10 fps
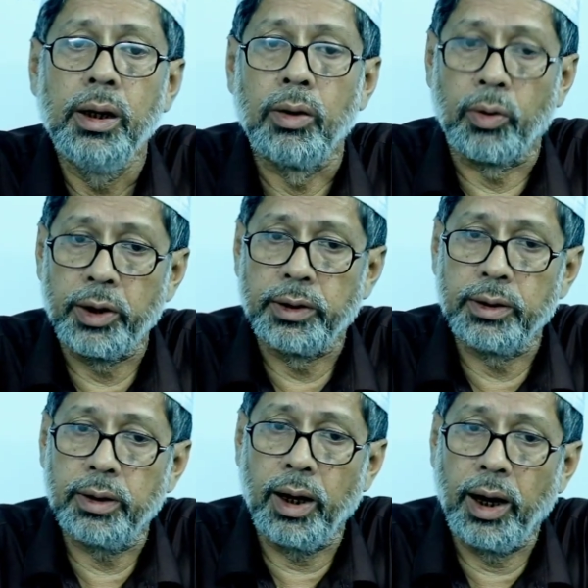
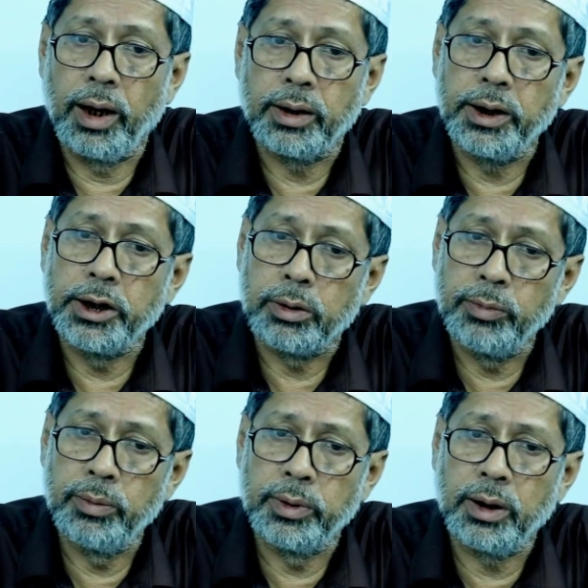located at
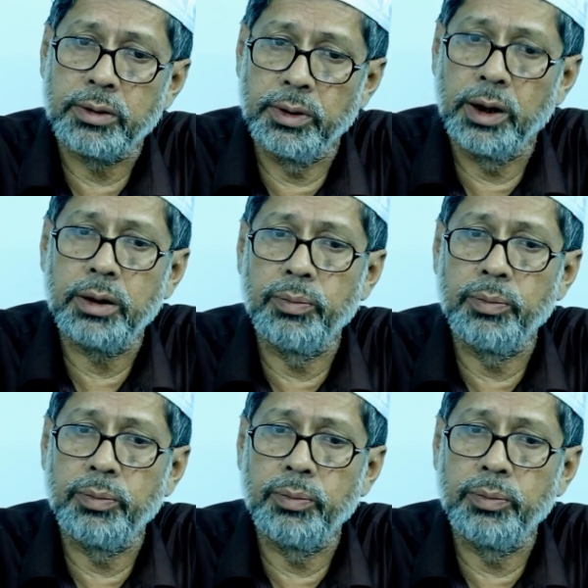Subidbazar, Sylhet,